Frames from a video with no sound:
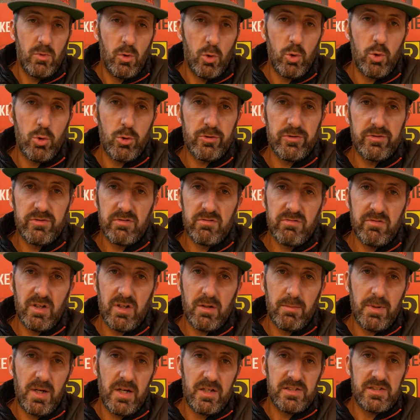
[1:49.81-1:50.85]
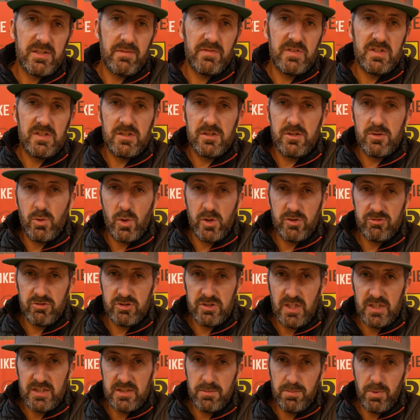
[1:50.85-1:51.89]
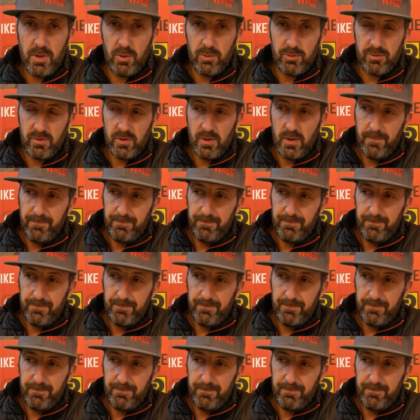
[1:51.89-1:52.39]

horns are around about seventy to one hundred decibels.